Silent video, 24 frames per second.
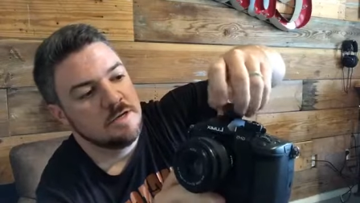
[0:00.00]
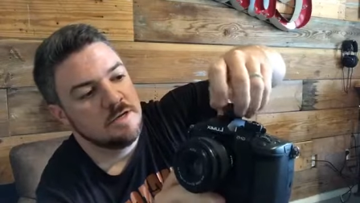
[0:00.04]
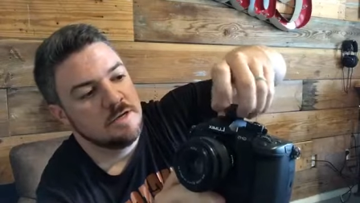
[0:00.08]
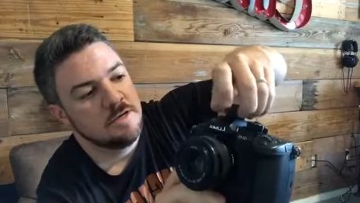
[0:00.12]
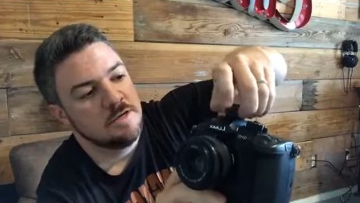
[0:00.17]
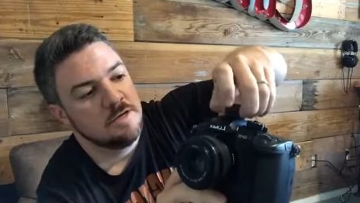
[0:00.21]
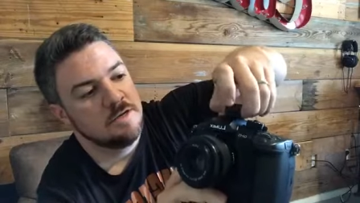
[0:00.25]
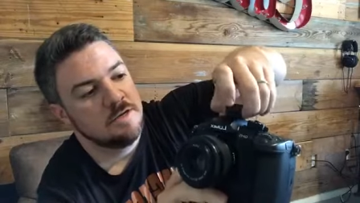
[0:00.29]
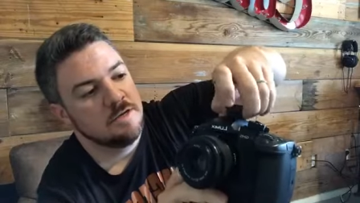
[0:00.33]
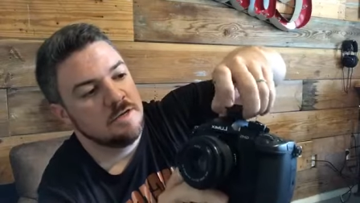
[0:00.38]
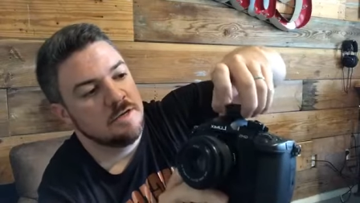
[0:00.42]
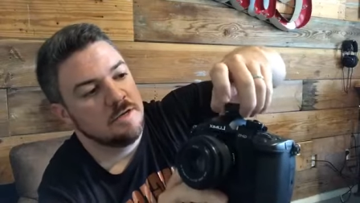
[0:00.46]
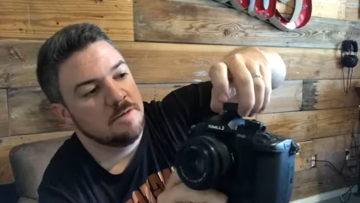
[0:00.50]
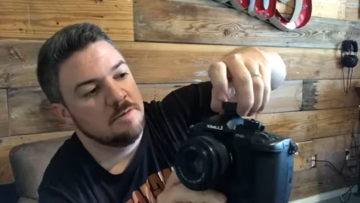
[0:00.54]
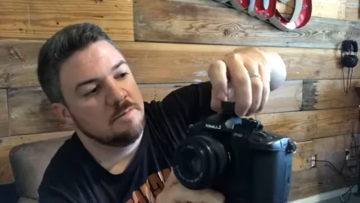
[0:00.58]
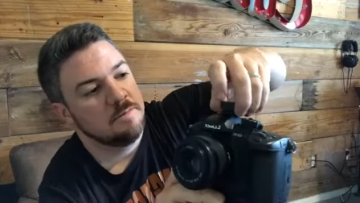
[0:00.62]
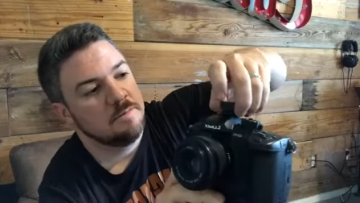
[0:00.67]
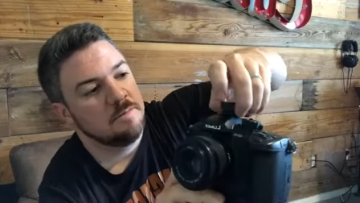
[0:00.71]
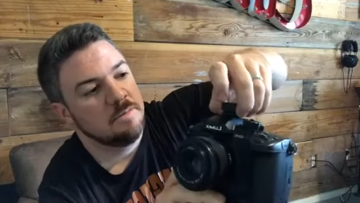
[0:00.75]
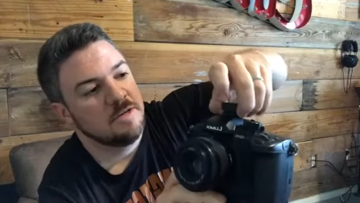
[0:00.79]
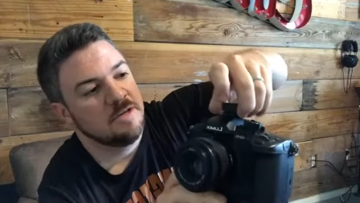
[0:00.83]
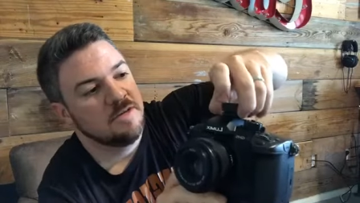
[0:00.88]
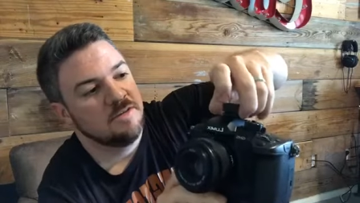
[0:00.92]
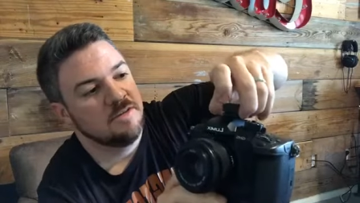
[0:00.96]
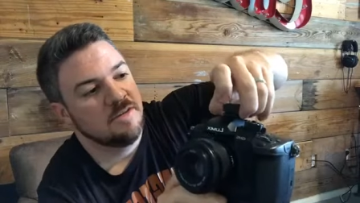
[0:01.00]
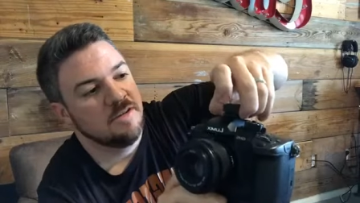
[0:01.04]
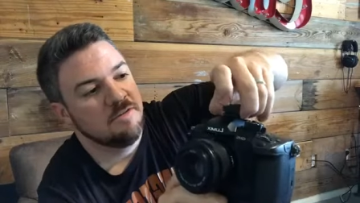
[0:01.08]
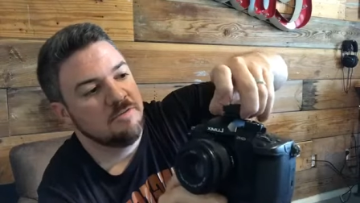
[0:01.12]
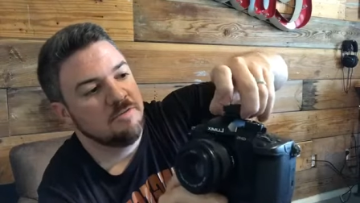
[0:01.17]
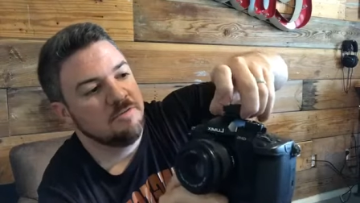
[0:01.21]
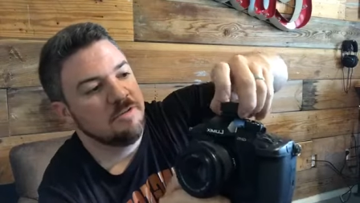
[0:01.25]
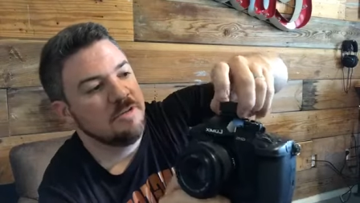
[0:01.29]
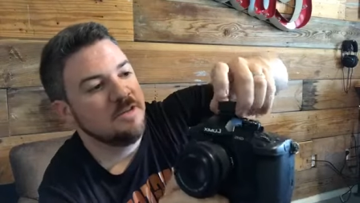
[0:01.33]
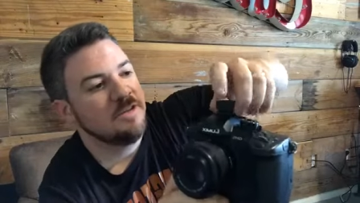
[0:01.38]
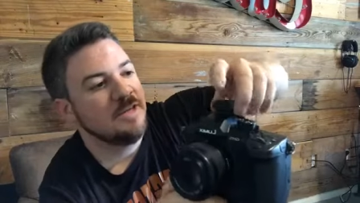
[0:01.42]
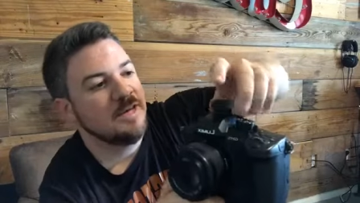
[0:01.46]
Because I
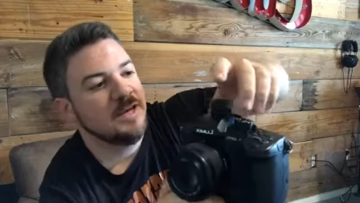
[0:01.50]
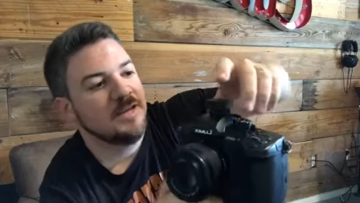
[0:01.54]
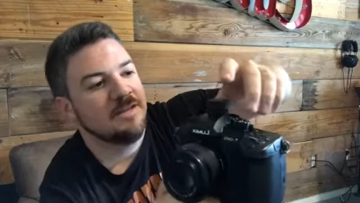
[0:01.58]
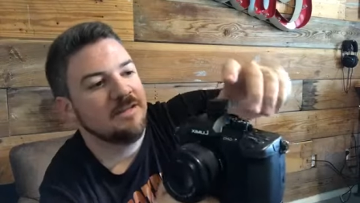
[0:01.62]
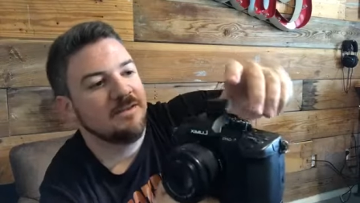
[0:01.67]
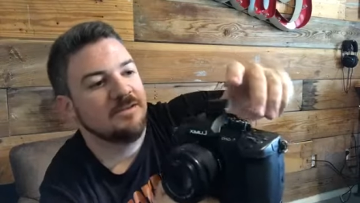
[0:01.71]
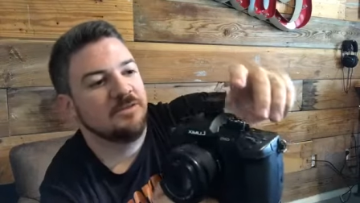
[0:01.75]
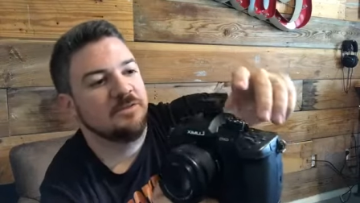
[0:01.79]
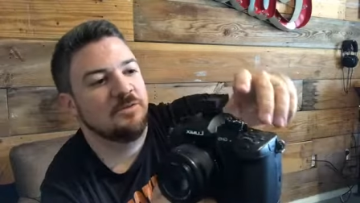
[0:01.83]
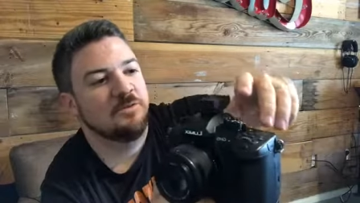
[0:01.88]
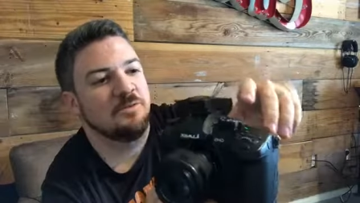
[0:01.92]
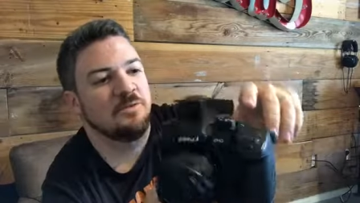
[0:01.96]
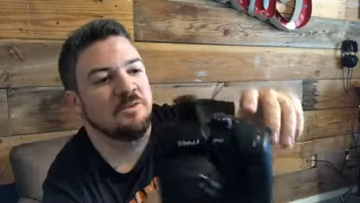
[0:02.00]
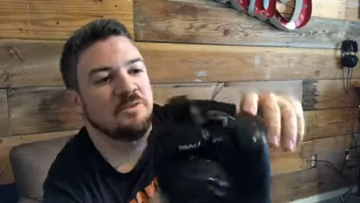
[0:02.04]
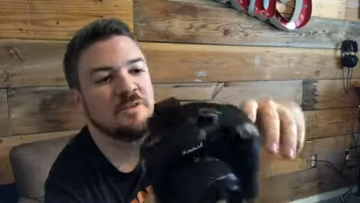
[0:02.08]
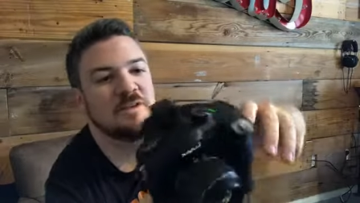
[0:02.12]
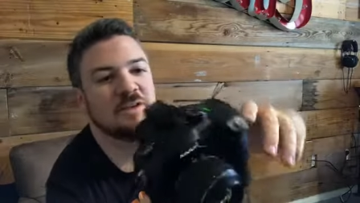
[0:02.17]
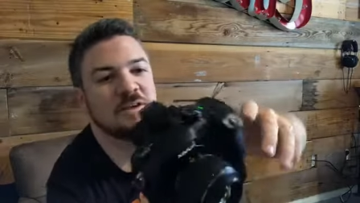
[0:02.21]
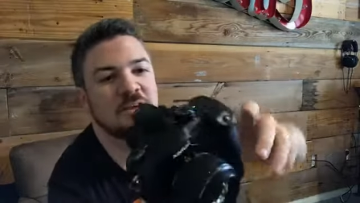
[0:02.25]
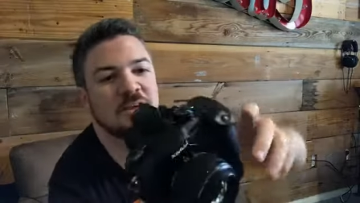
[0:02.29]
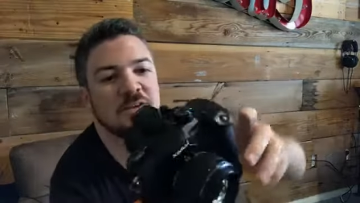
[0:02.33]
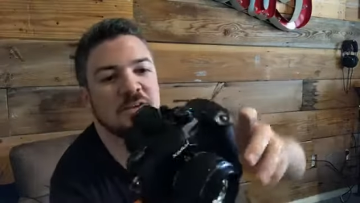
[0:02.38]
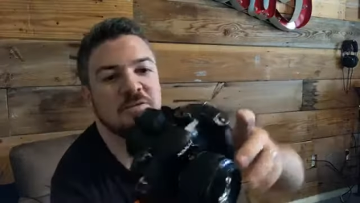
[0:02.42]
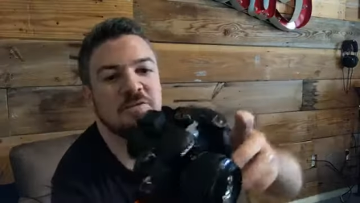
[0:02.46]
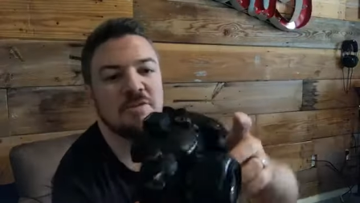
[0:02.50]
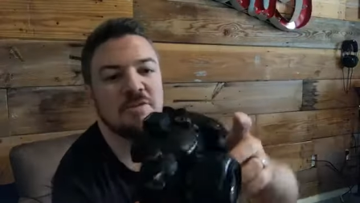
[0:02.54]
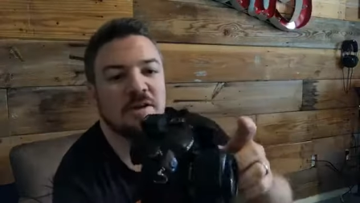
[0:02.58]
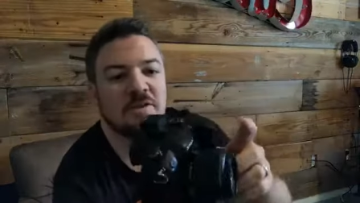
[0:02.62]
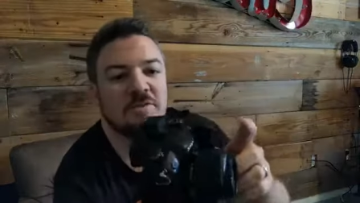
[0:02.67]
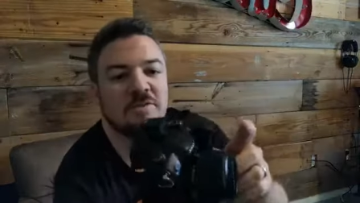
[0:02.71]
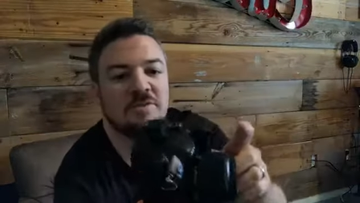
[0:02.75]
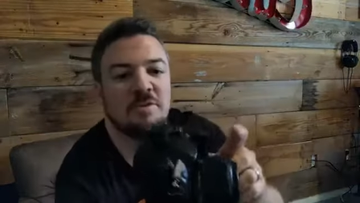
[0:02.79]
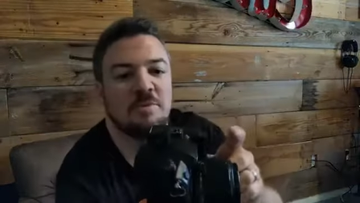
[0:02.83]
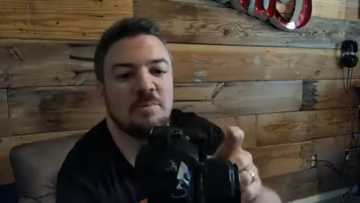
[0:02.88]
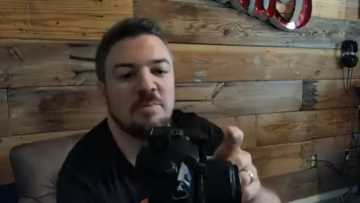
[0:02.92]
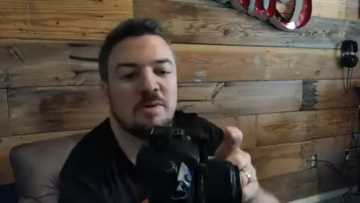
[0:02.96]
really like this little thing. You guys
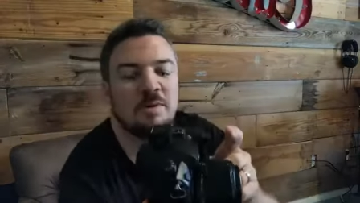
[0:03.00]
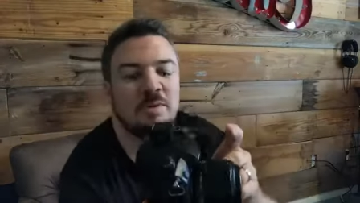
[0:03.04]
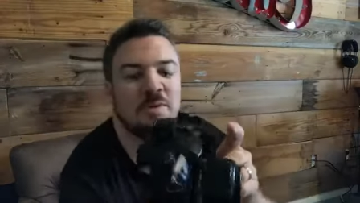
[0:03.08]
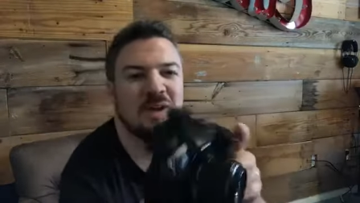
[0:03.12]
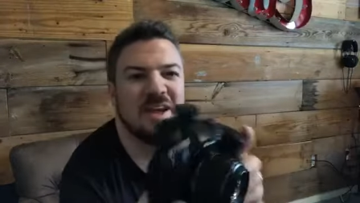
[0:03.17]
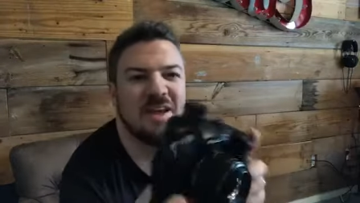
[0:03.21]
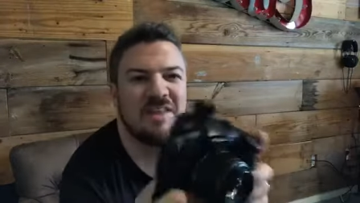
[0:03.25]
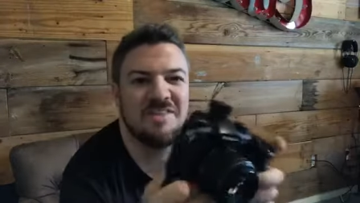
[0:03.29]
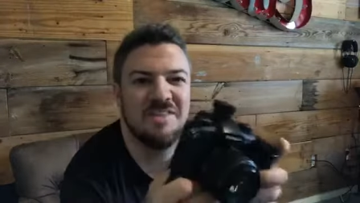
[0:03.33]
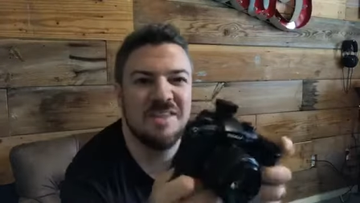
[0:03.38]
go pick one. I